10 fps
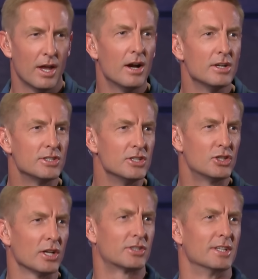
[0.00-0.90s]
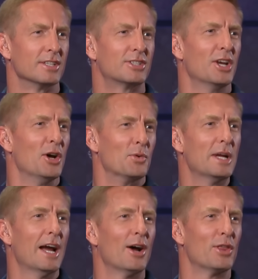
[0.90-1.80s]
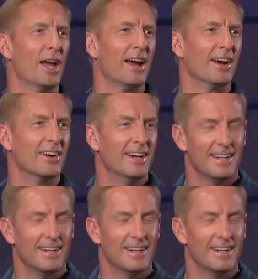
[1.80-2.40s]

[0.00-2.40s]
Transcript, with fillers: there is injustice, we are there.